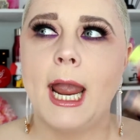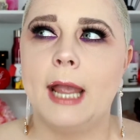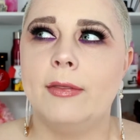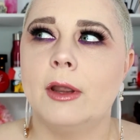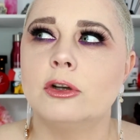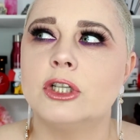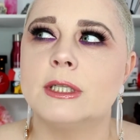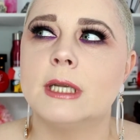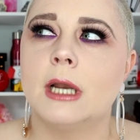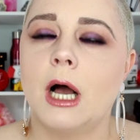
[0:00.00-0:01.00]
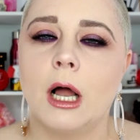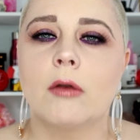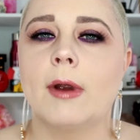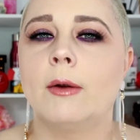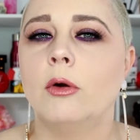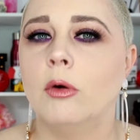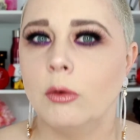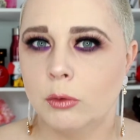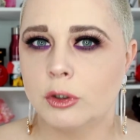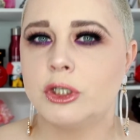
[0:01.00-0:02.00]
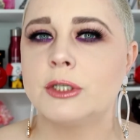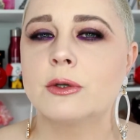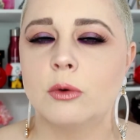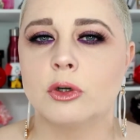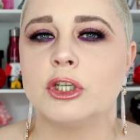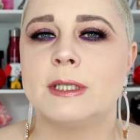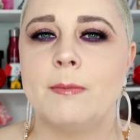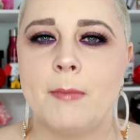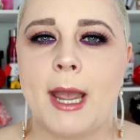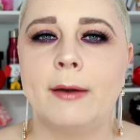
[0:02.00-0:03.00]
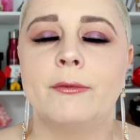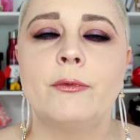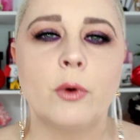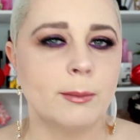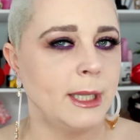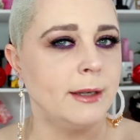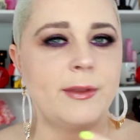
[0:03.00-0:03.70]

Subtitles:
And they're just an all-around gorgeous, gorgeous matte formula.